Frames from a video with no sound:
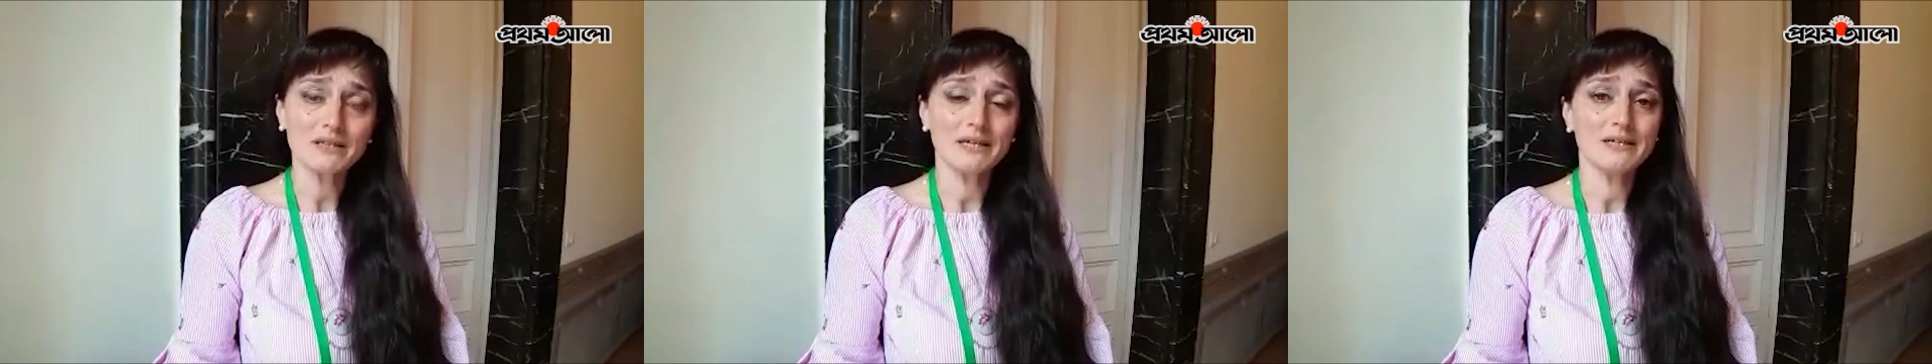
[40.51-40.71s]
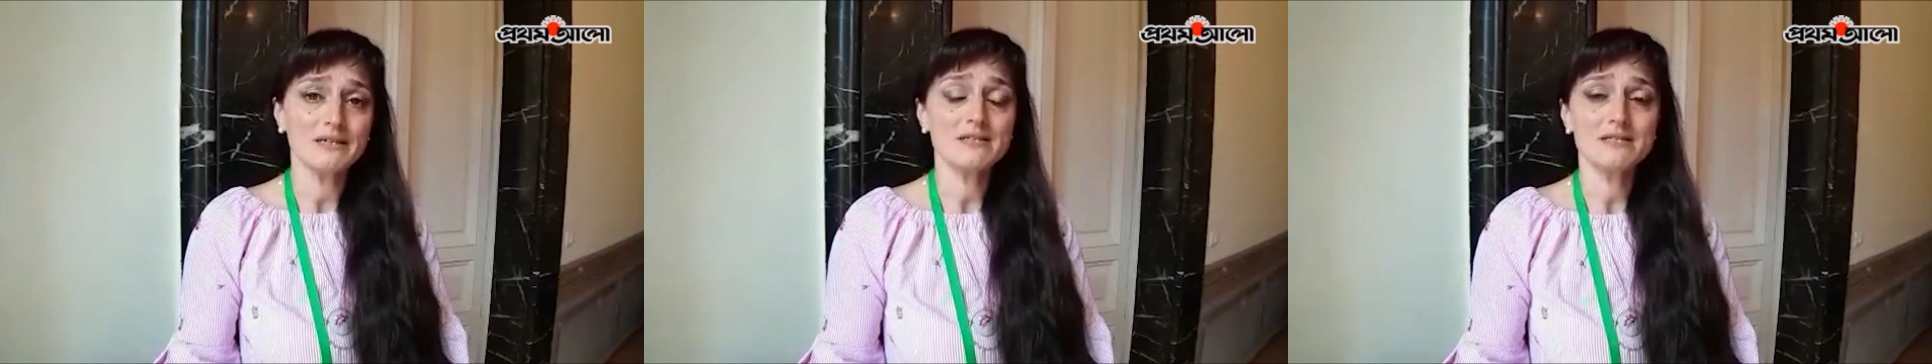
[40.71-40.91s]

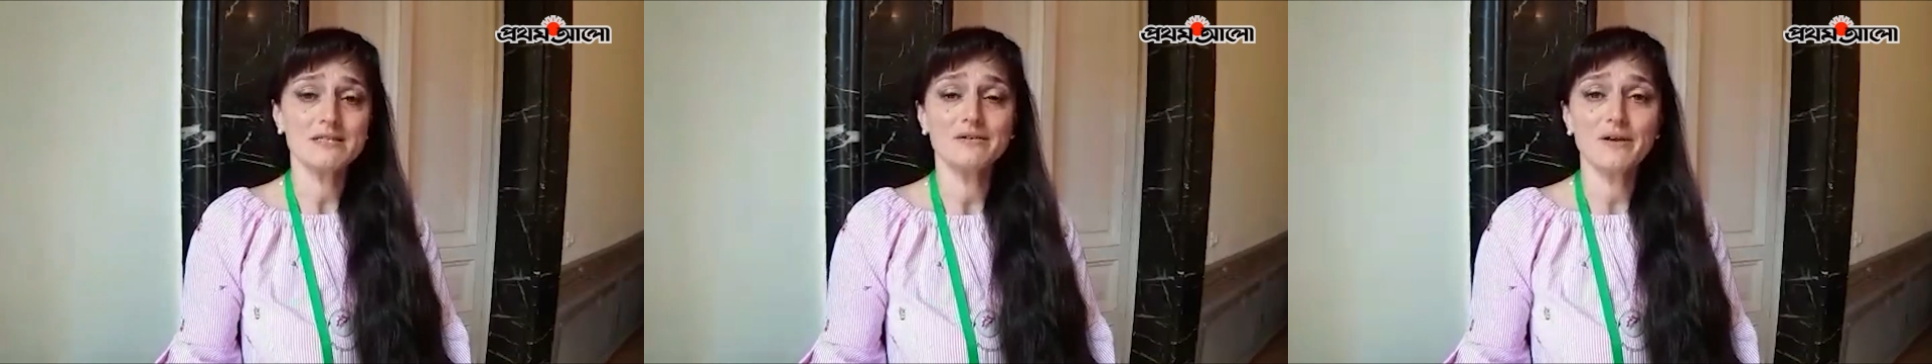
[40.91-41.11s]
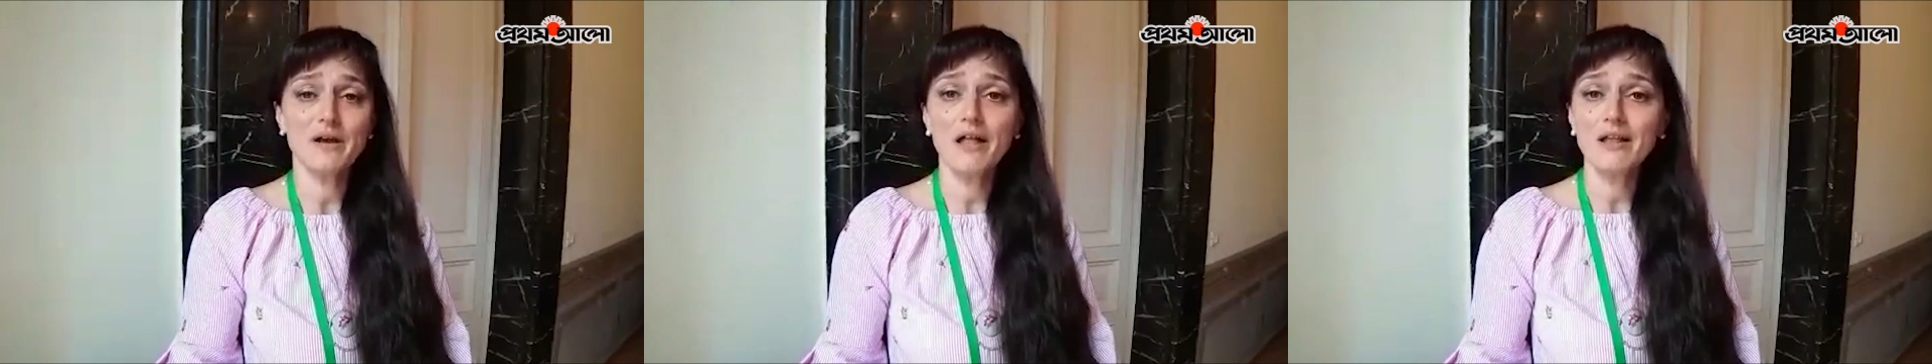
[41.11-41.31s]
ties.
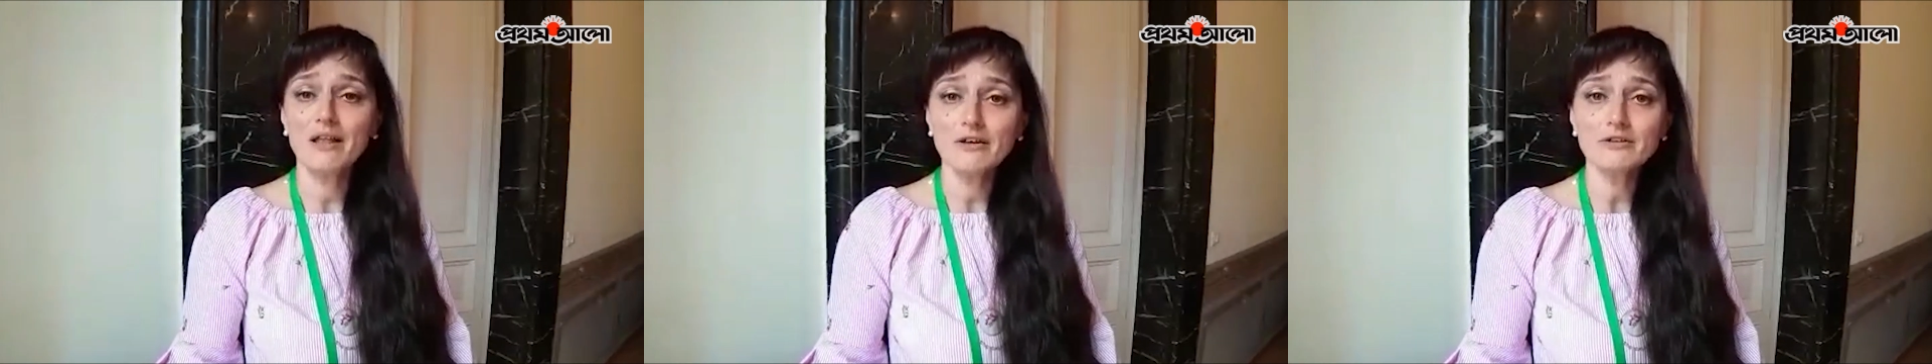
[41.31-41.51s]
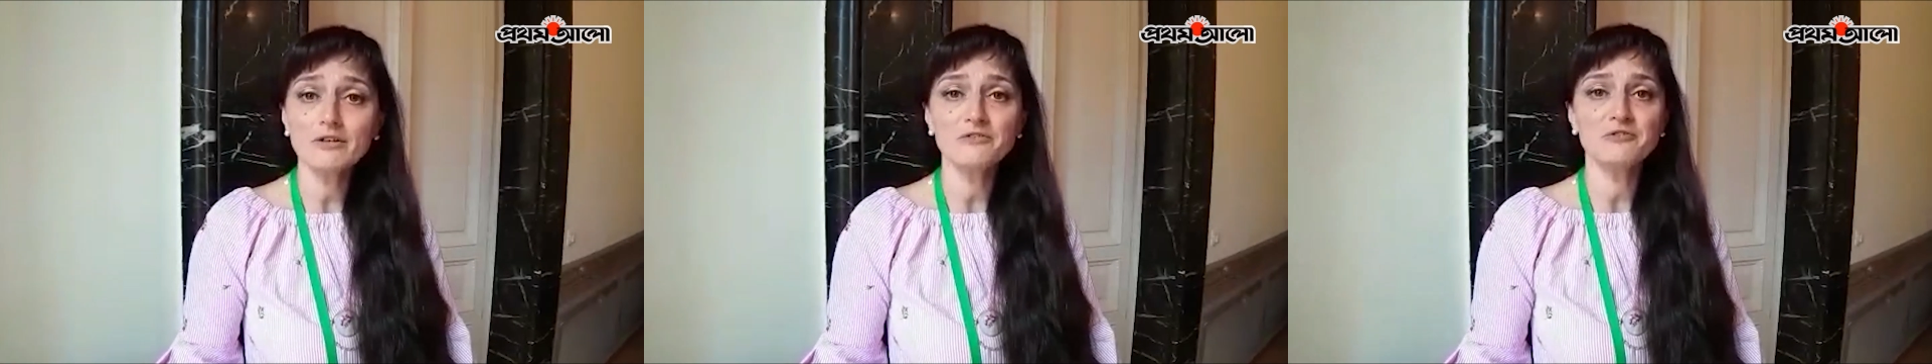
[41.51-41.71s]
There are a
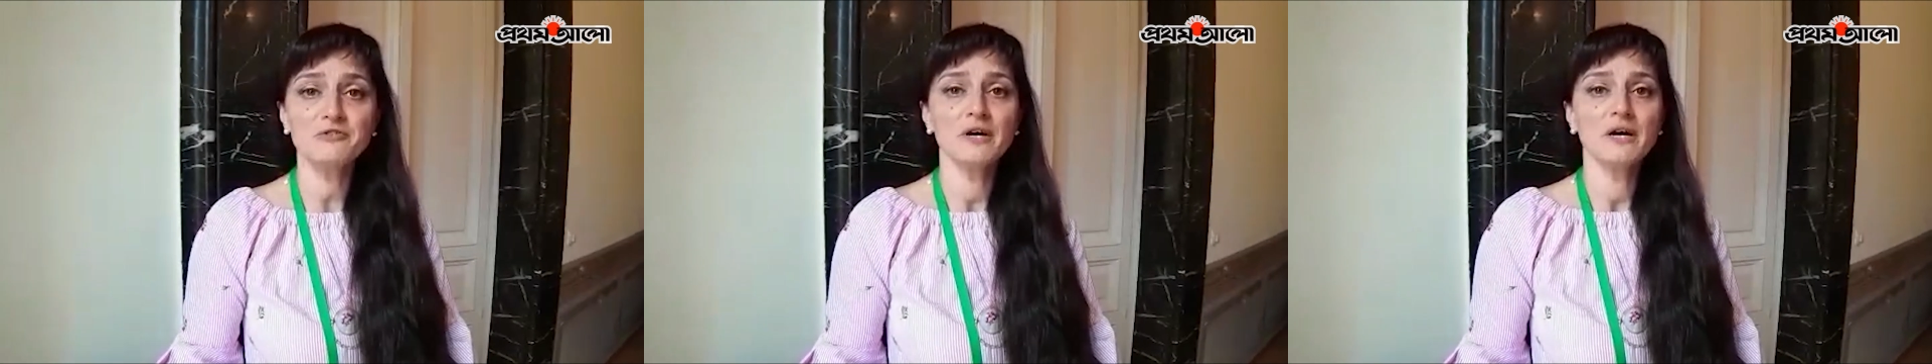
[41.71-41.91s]
lot of